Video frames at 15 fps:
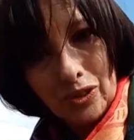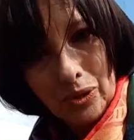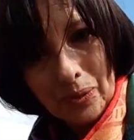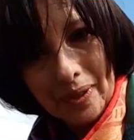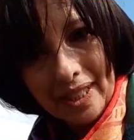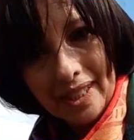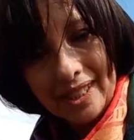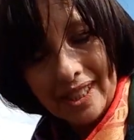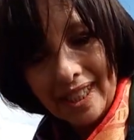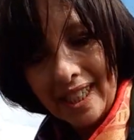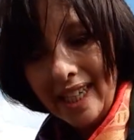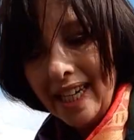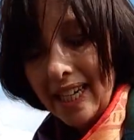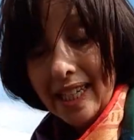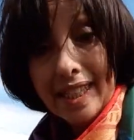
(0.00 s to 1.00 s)
sweet
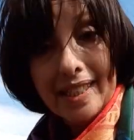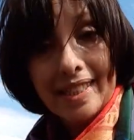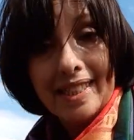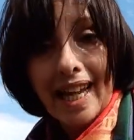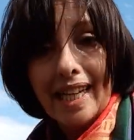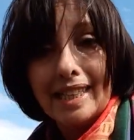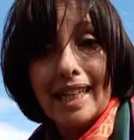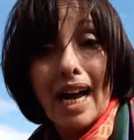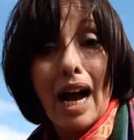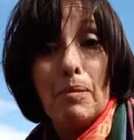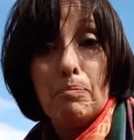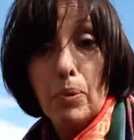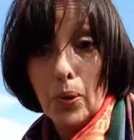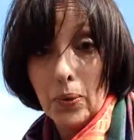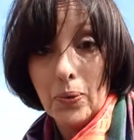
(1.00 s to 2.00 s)
inside a
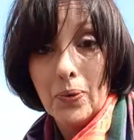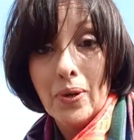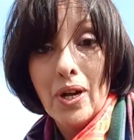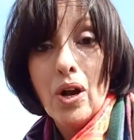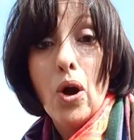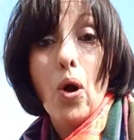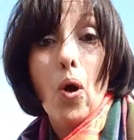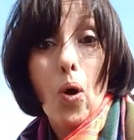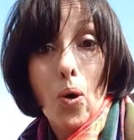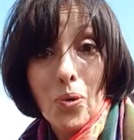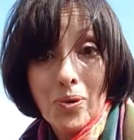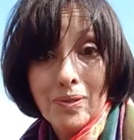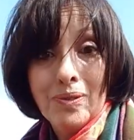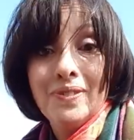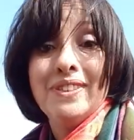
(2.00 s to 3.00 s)
bowl
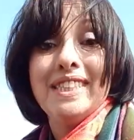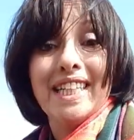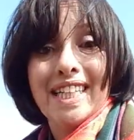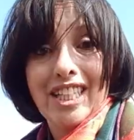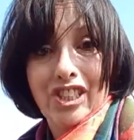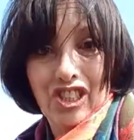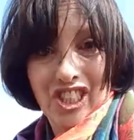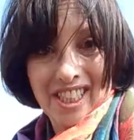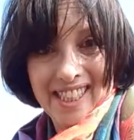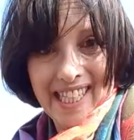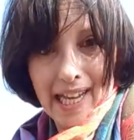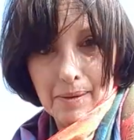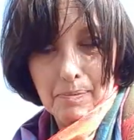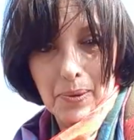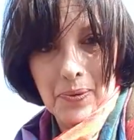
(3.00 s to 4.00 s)
on the kitchen
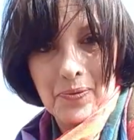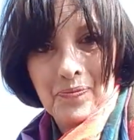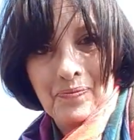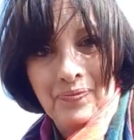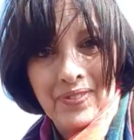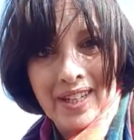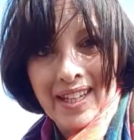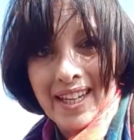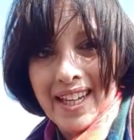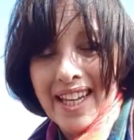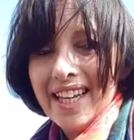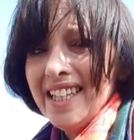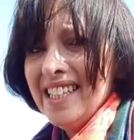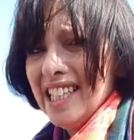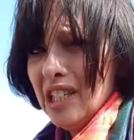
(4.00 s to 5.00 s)
table.
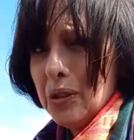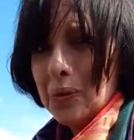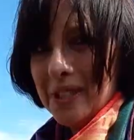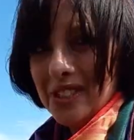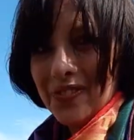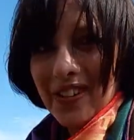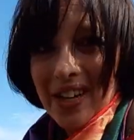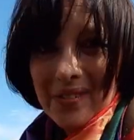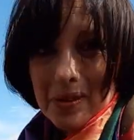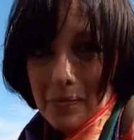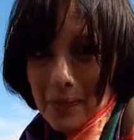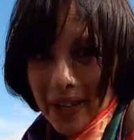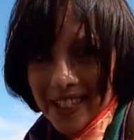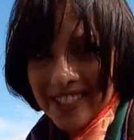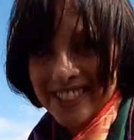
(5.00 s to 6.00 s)
And he was very
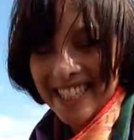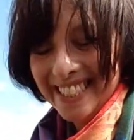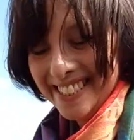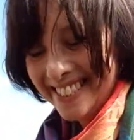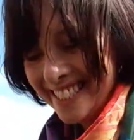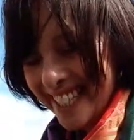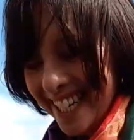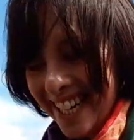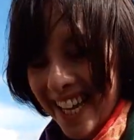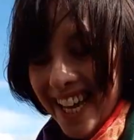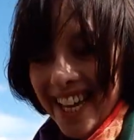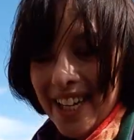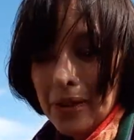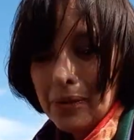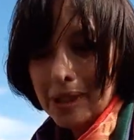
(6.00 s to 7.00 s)
patient.
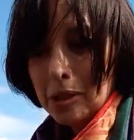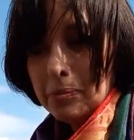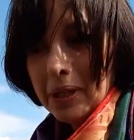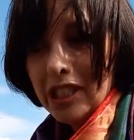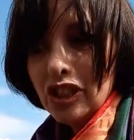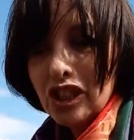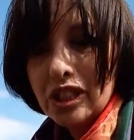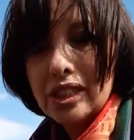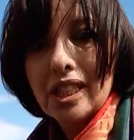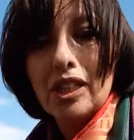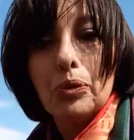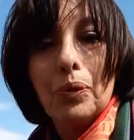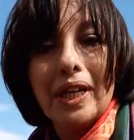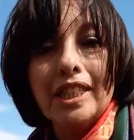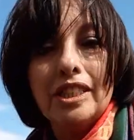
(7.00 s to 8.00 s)
He was patient. He
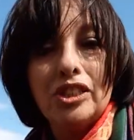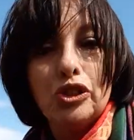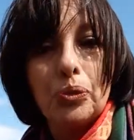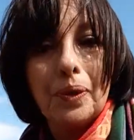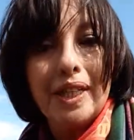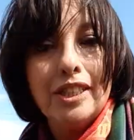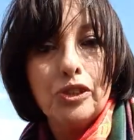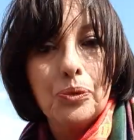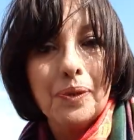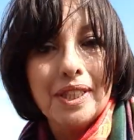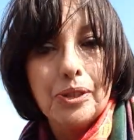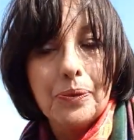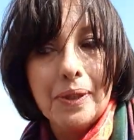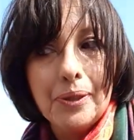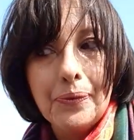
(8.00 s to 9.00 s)

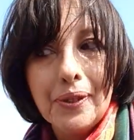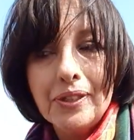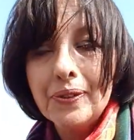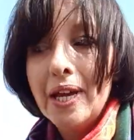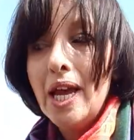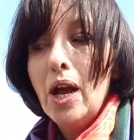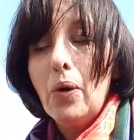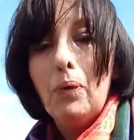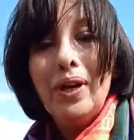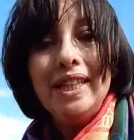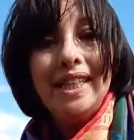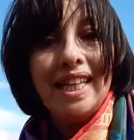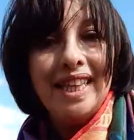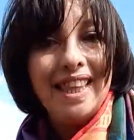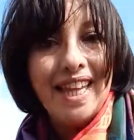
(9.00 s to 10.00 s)
wait.
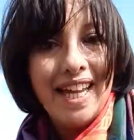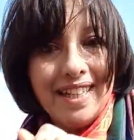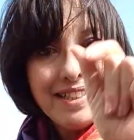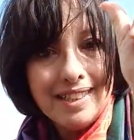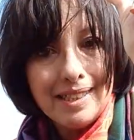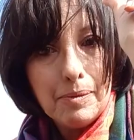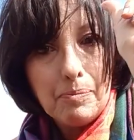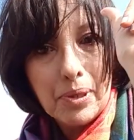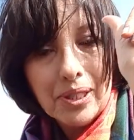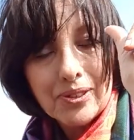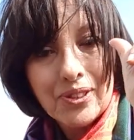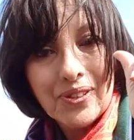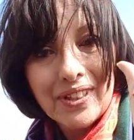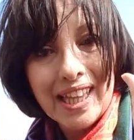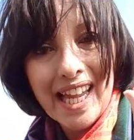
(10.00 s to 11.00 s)
When the last
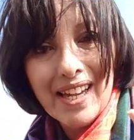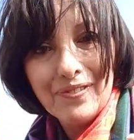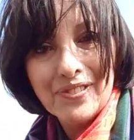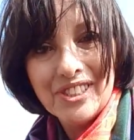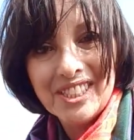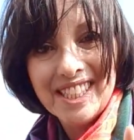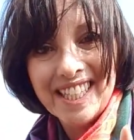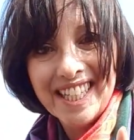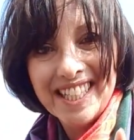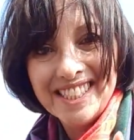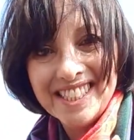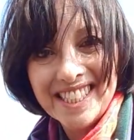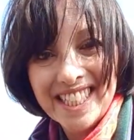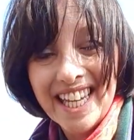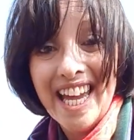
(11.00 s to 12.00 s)
person left the
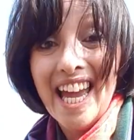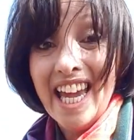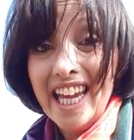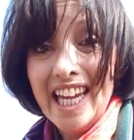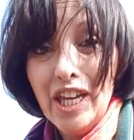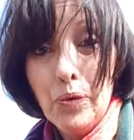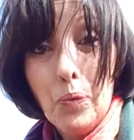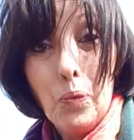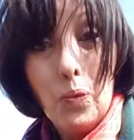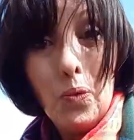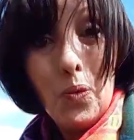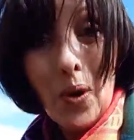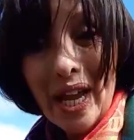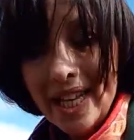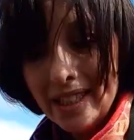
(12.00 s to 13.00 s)
kitchen, he
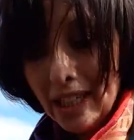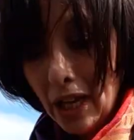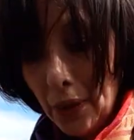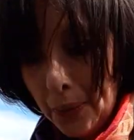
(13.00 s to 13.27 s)
ran